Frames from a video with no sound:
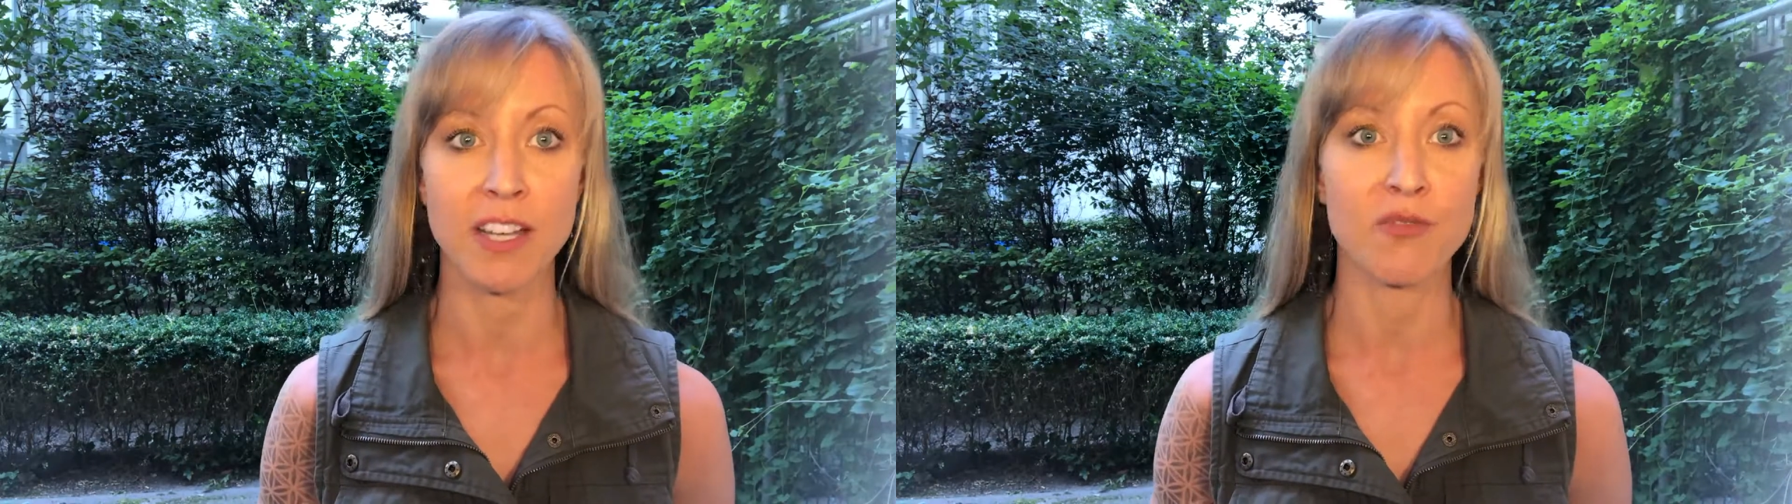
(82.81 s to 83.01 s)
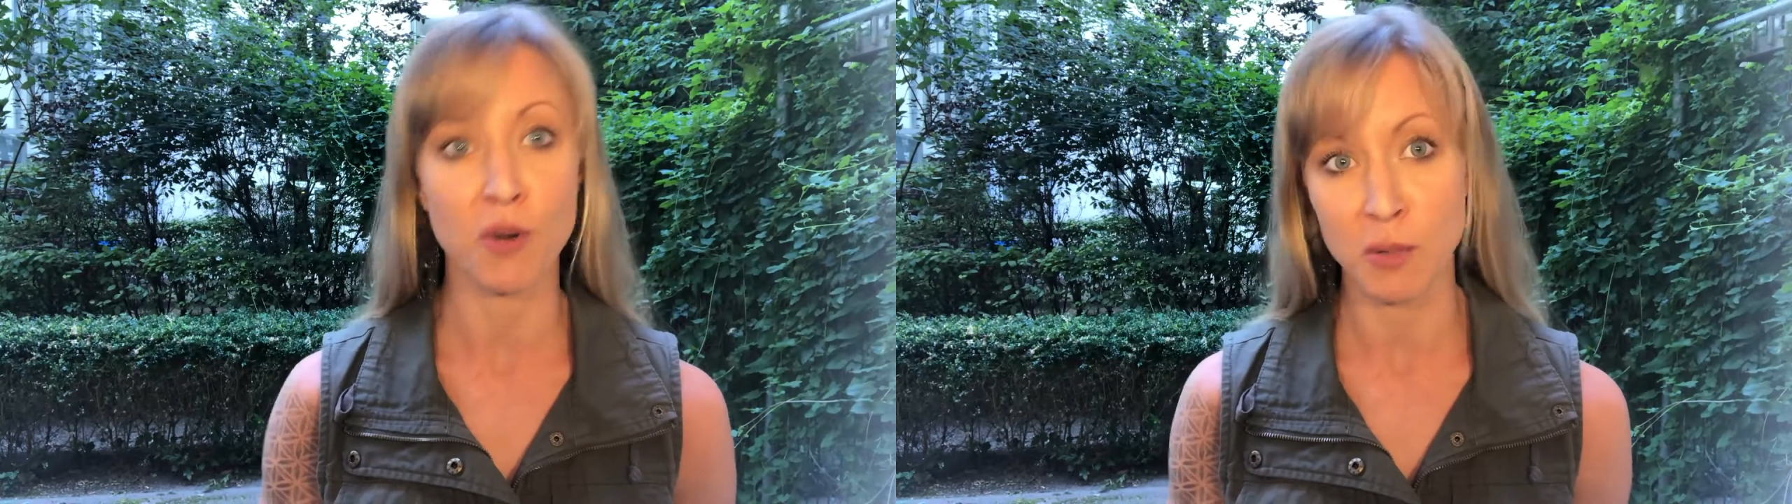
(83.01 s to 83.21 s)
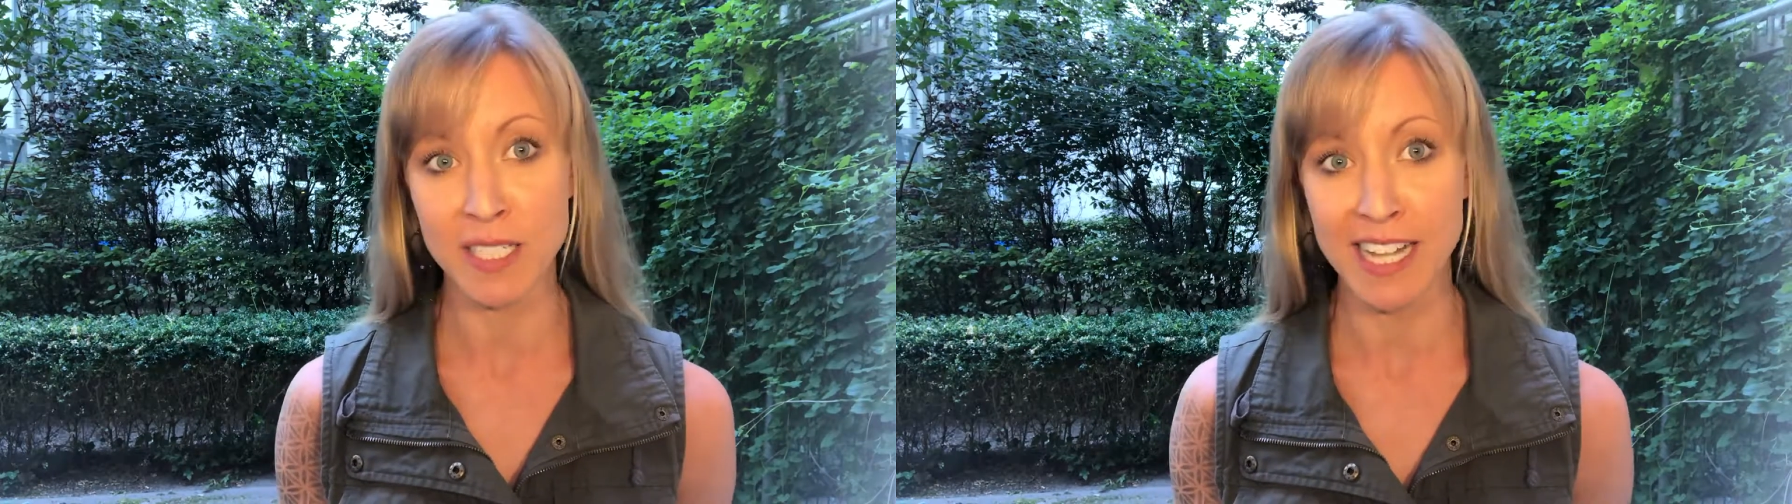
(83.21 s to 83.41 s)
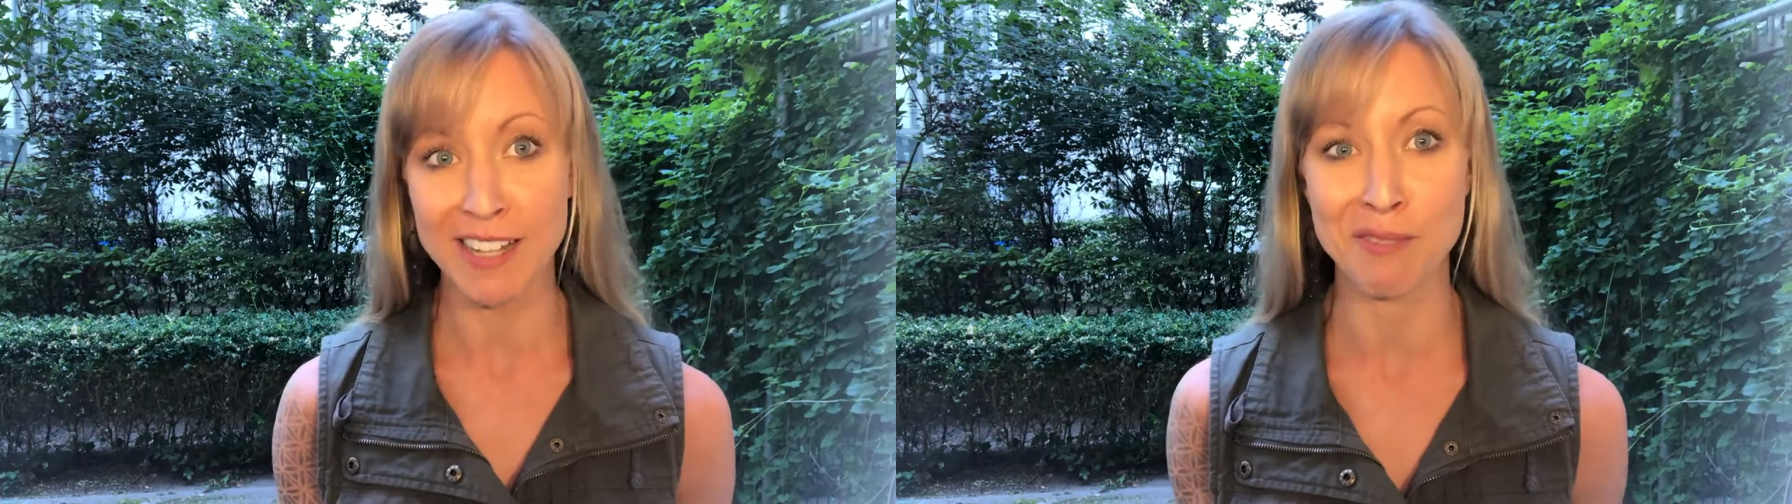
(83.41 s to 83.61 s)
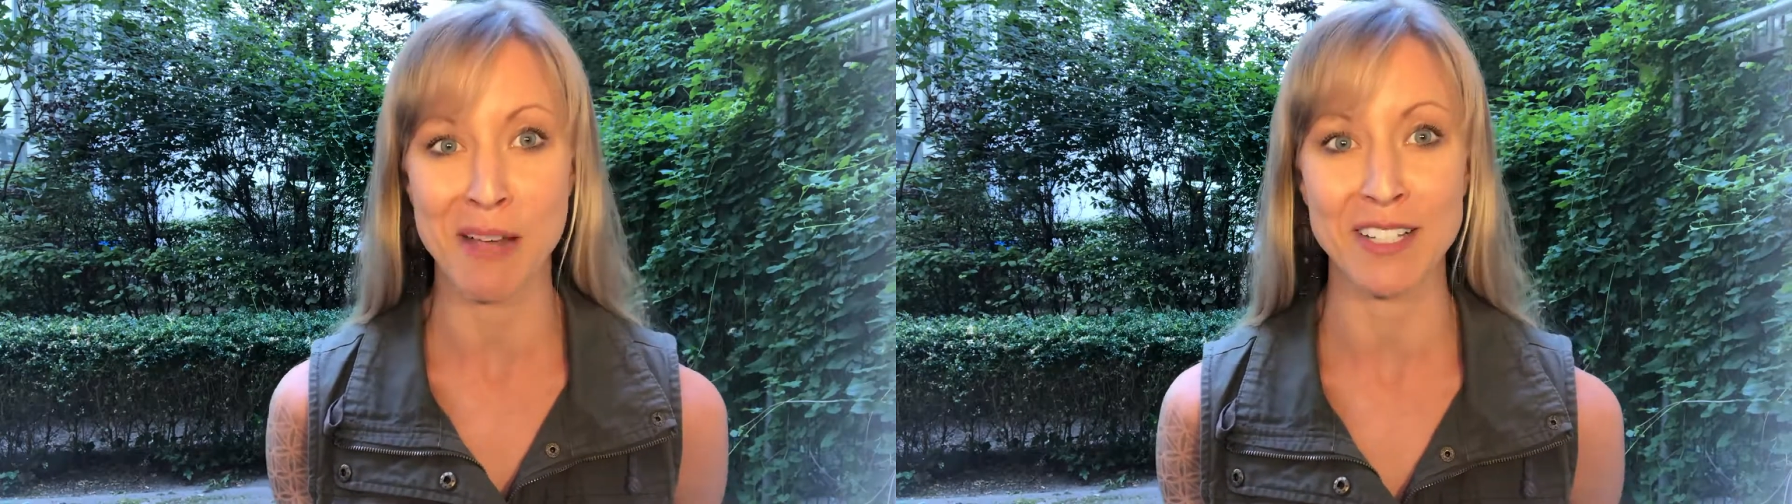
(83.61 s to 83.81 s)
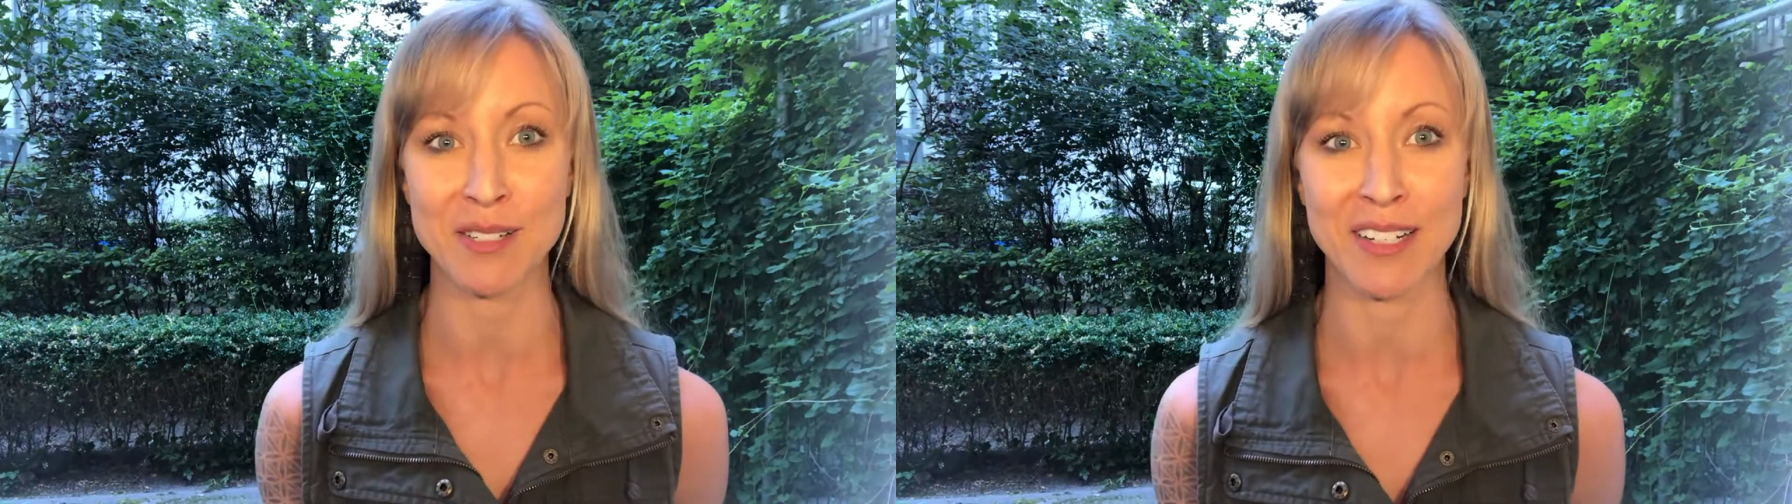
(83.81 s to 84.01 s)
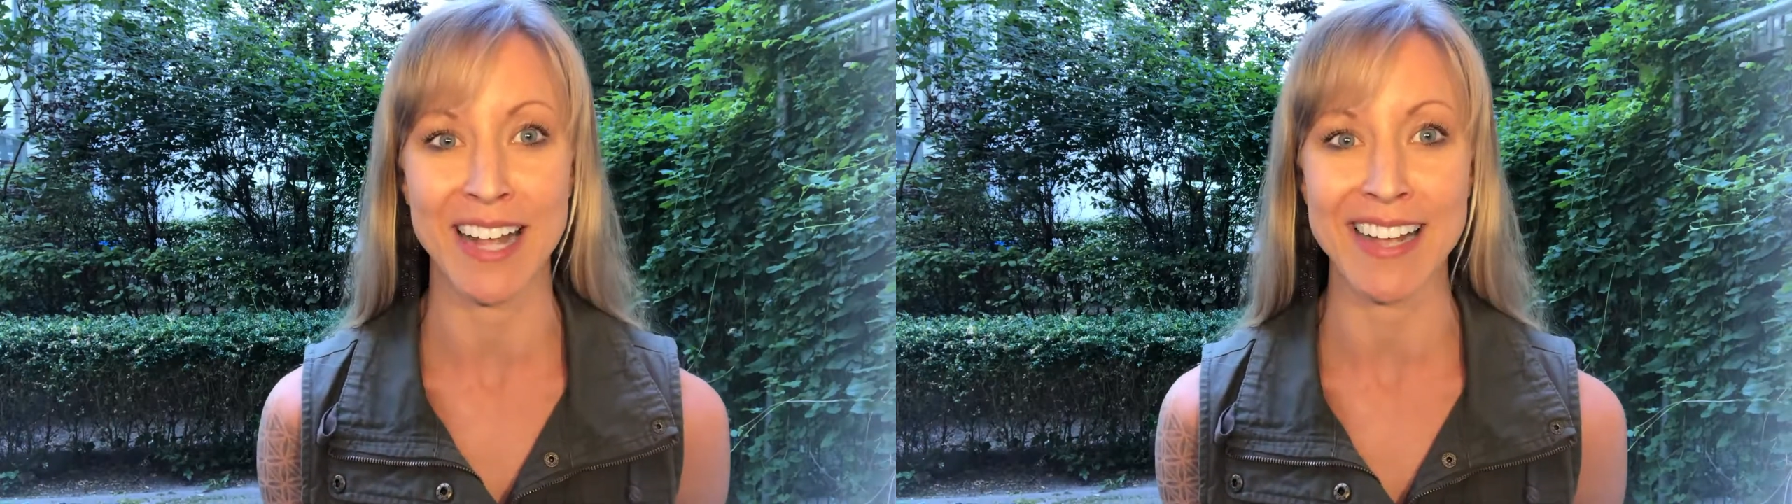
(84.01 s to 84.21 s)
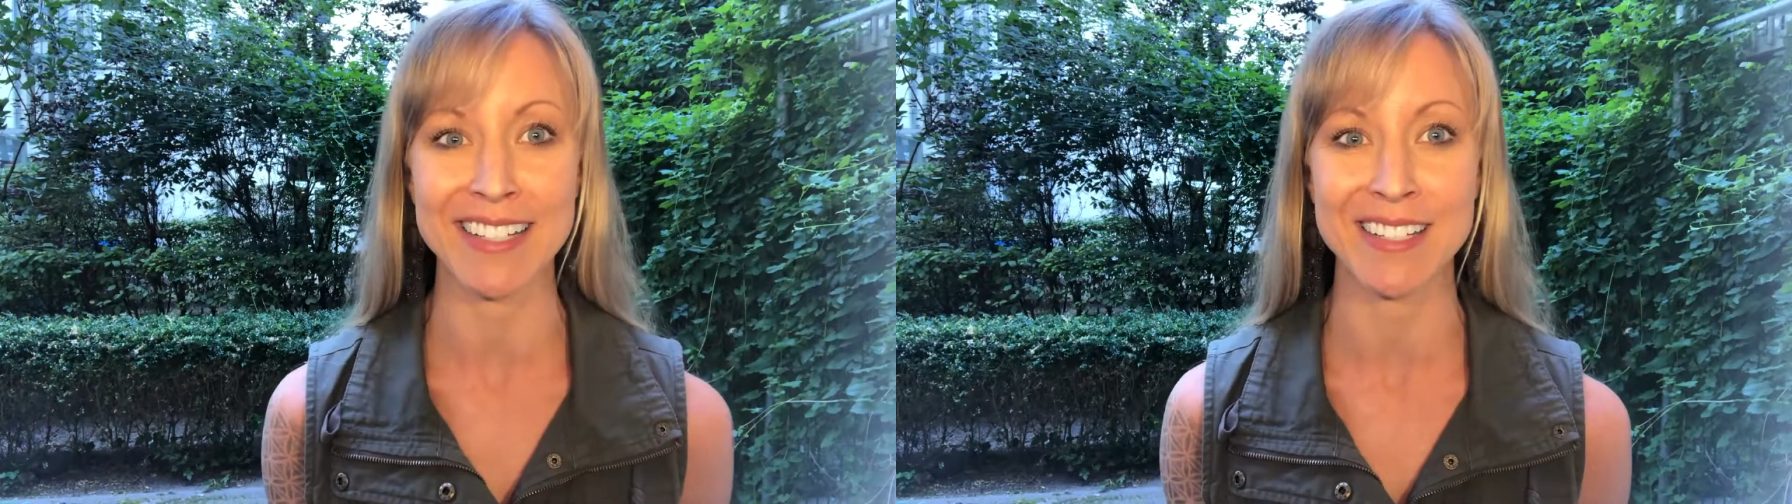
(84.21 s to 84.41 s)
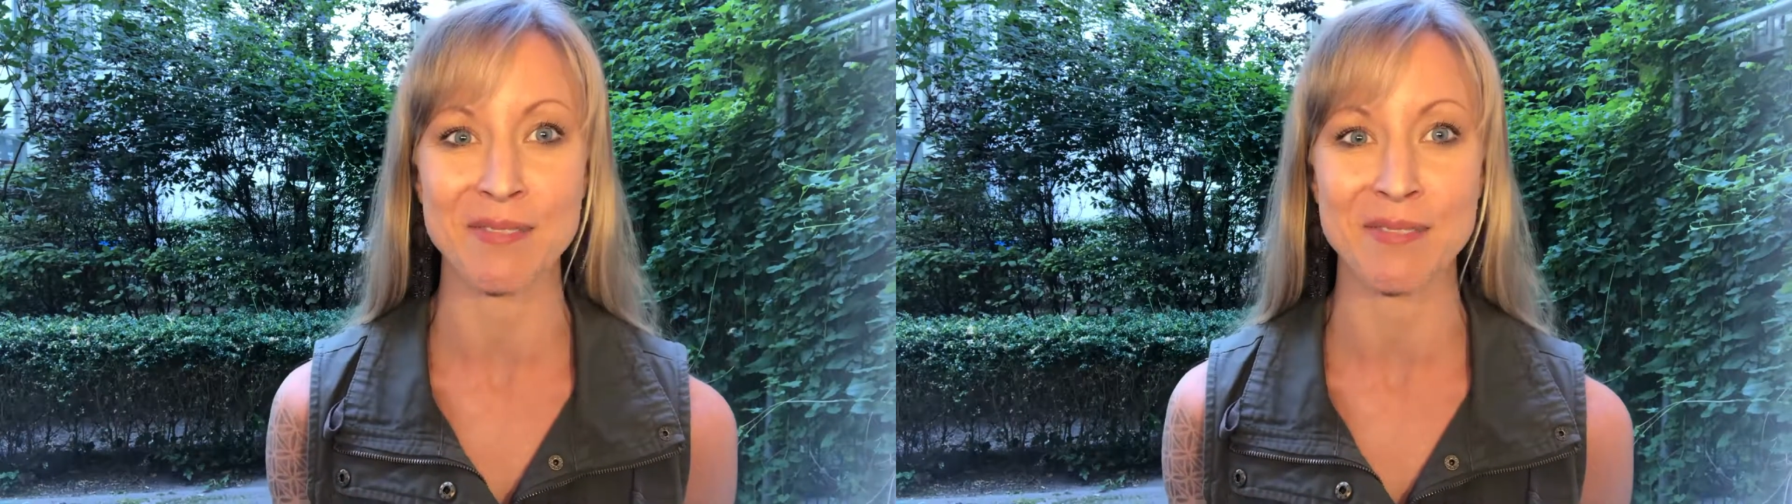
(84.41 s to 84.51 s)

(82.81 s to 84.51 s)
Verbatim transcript: forward slash masterclass.